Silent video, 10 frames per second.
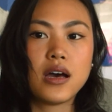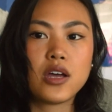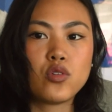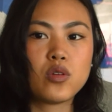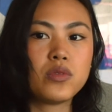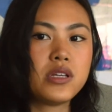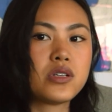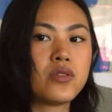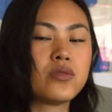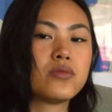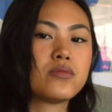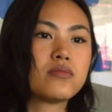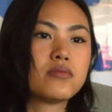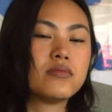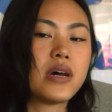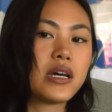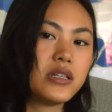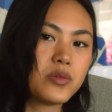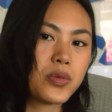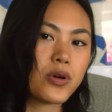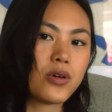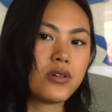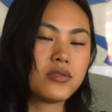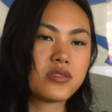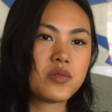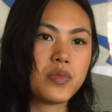I normally don't mind purls,